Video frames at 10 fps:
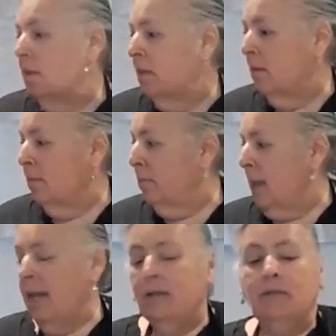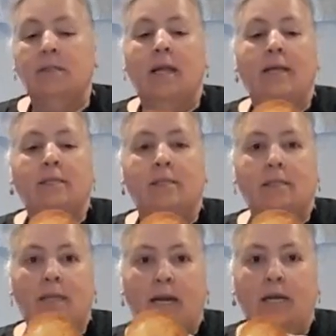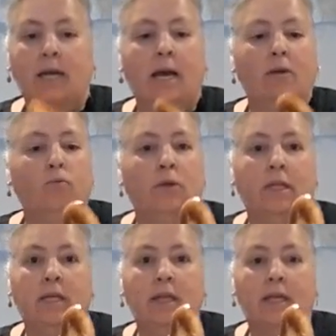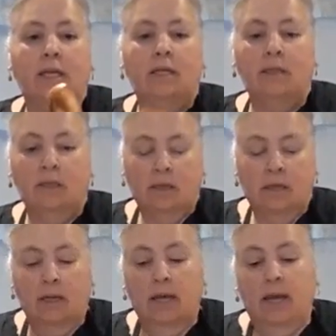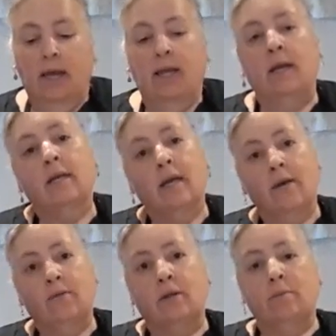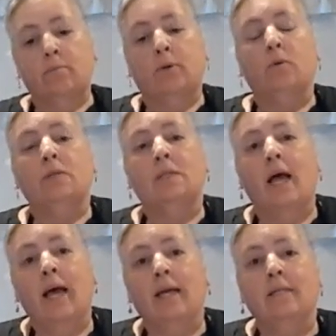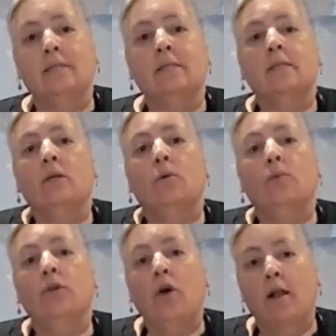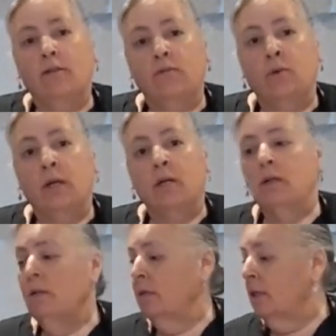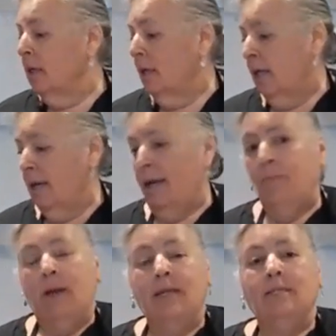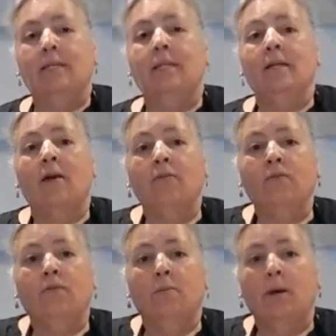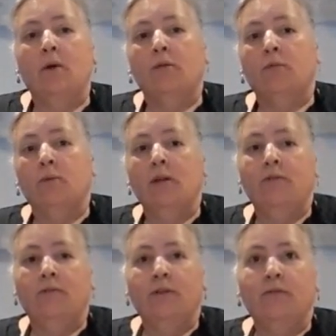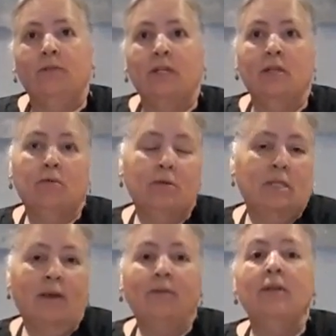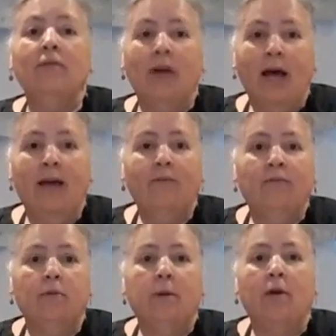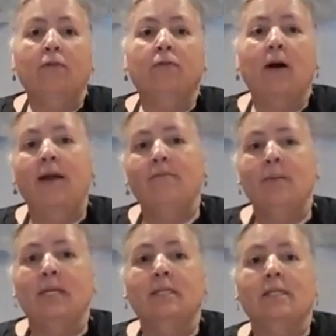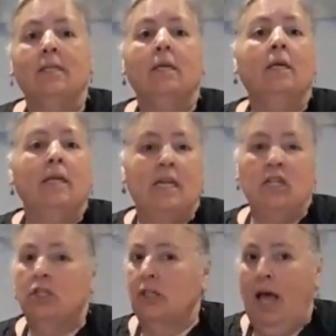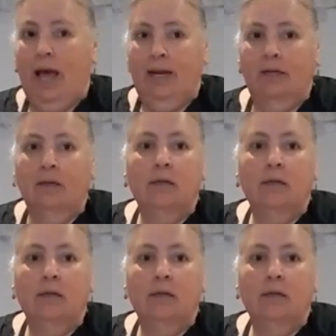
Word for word: the bagel slices that I cut really thin, and I covered them both sides with olive oil, and I baked it in the oven for about 350, 375 for about five minutes each side,